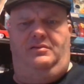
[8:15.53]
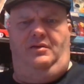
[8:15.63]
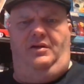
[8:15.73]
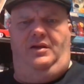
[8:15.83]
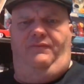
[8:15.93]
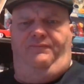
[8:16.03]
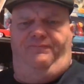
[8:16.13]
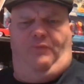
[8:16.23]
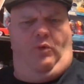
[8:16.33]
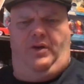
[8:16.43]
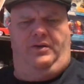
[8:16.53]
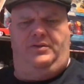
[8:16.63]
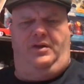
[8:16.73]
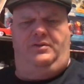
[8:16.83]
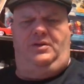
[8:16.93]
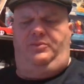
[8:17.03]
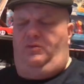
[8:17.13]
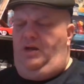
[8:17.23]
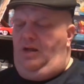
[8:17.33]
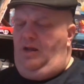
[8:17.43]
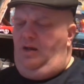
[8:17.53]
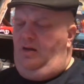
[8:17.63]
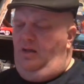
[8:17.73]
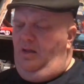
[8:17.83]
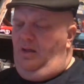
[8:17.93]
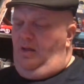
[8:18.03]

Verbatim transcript: 34 years ago? Something like that. There.